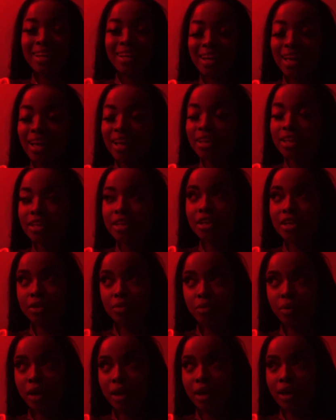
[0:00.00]
Not in a
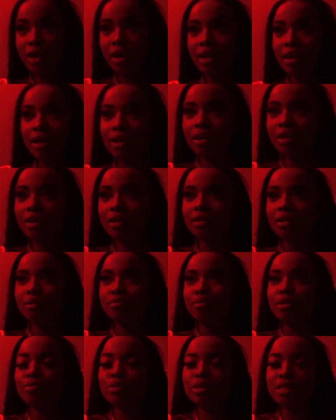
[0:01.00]
good way.
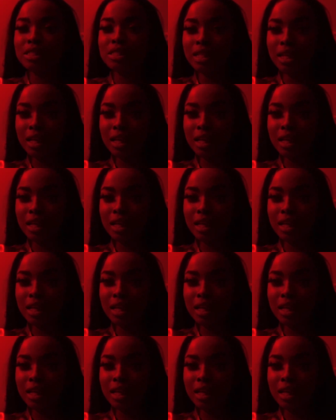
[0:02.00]
It was just